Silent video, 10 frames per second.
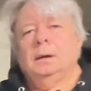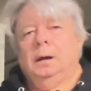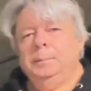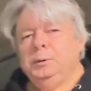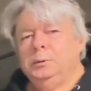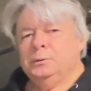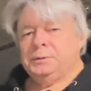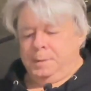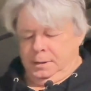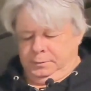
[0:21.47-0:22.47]
I'm your
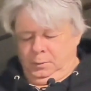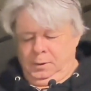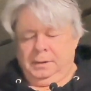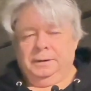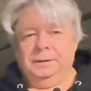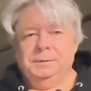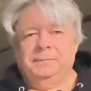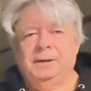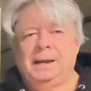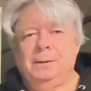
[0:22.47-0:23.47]
host Matthew Heines
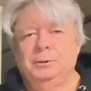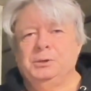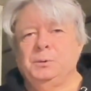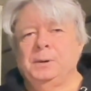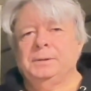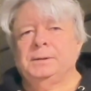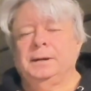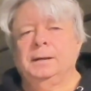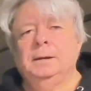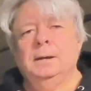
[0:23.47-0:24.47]
of Encounters
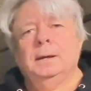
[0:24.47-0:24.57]
USA,